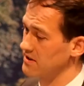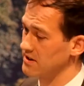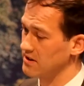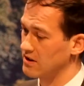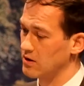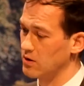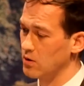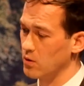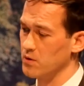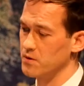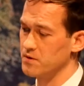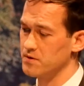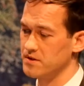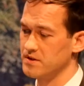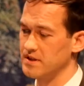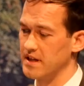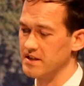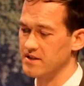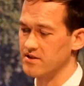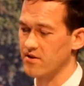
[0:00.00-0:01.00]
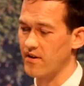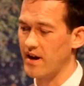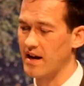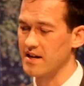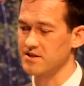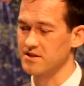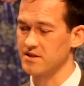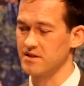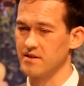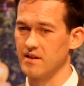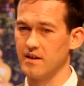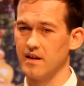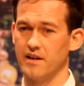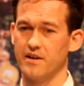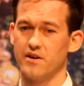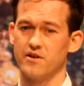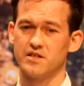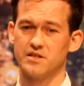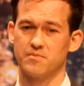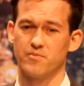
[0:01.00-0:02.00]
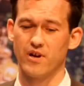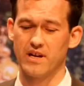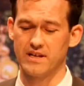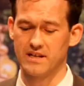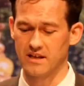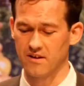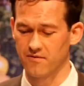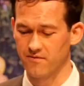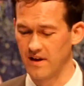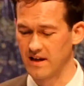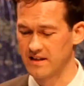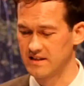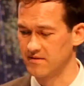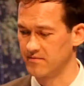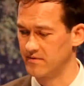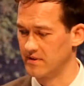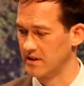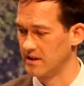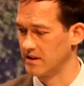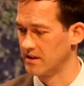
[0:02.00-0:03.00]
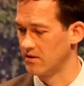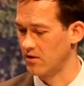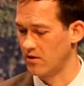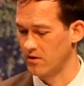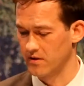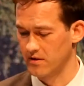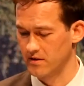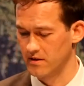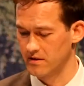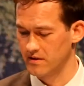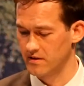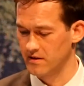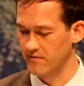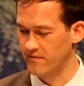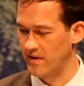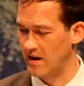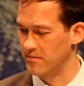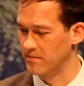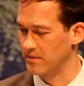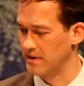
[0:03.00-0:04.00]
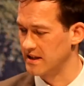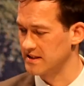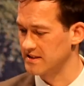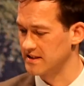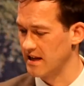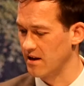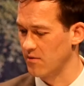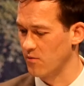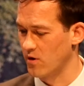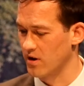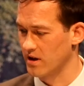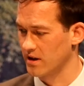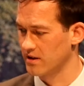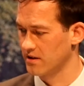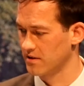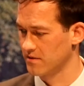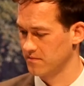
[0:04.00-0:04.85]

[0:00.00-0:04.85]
are in close interaction and are spreading effectively on the fibroblast network.